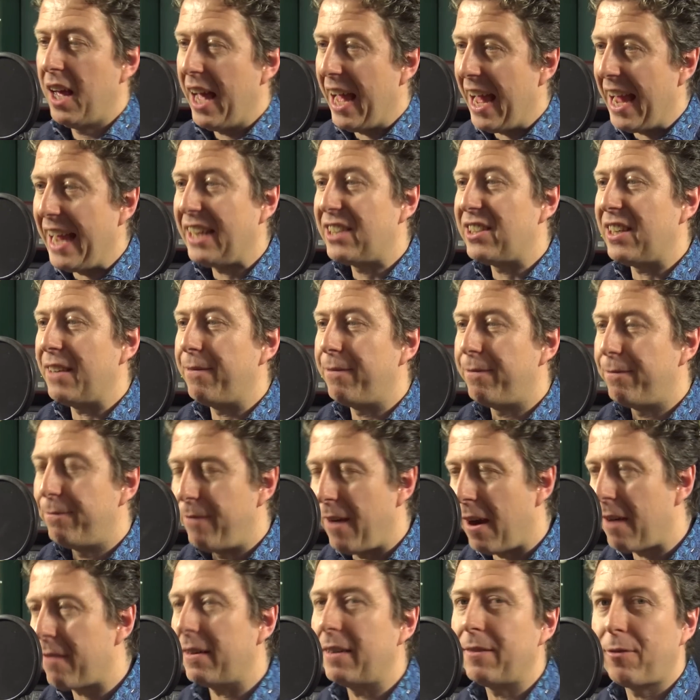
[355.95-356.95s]
It's a
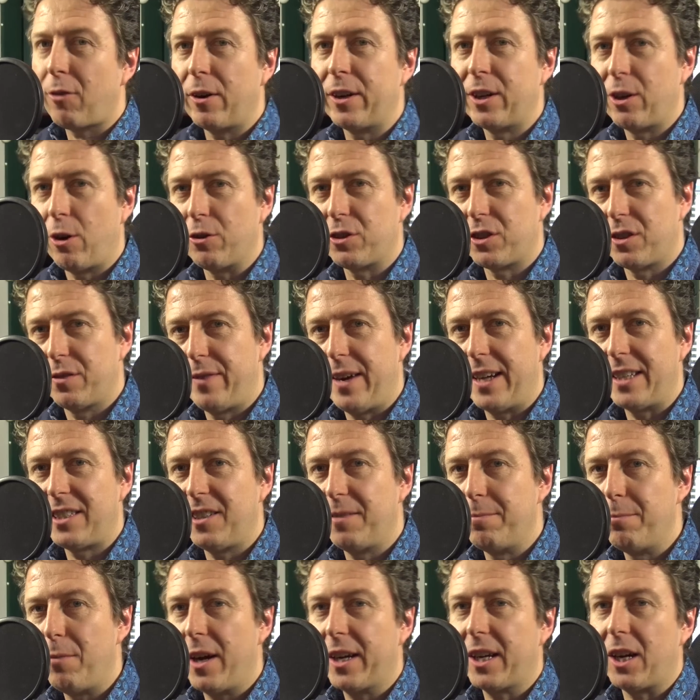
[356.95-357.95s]
very, very cost
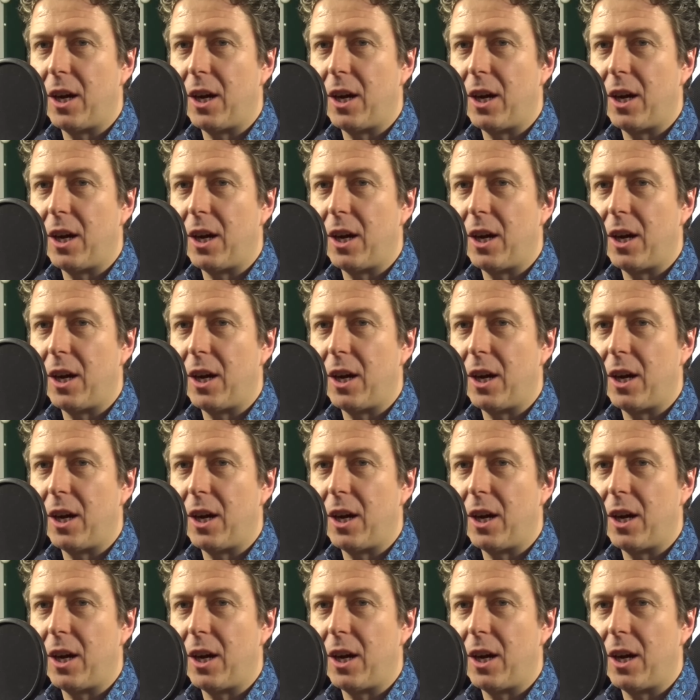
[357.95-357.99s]
effective mic.